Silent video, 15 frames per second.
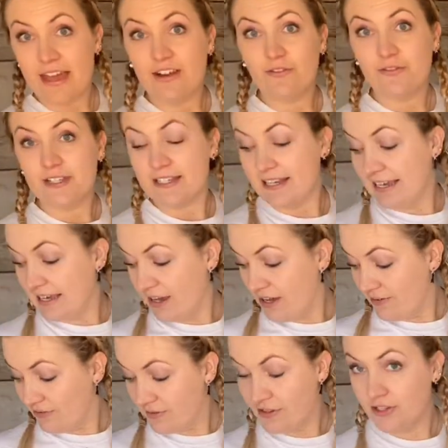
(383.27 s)
obviously
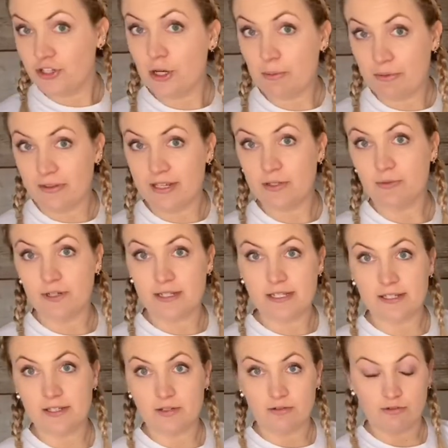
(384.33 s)
over the top of this, once this
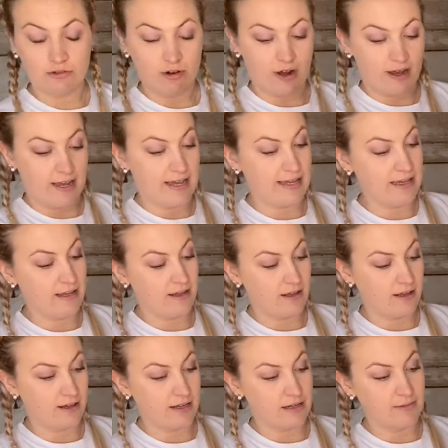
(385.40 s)
is all dry,
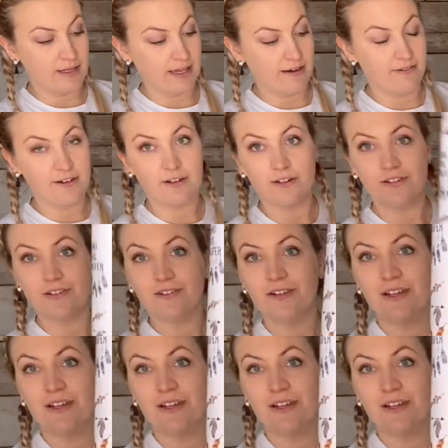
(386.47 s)
I'm going to be carrying on,